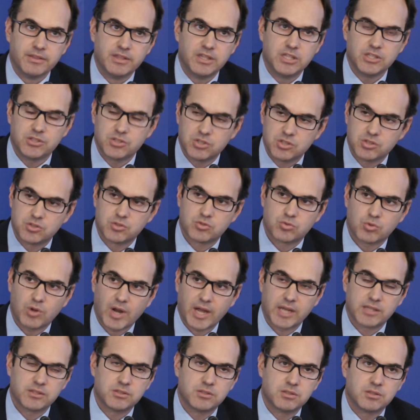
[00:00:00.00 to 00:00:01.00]

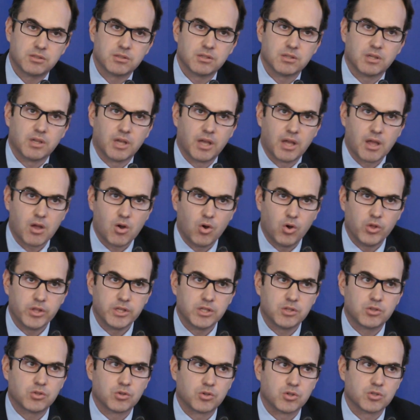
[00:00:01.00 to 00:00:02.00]
distracts
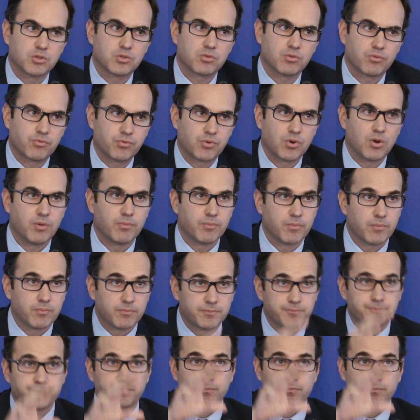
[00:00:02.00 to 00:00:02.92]
auditors from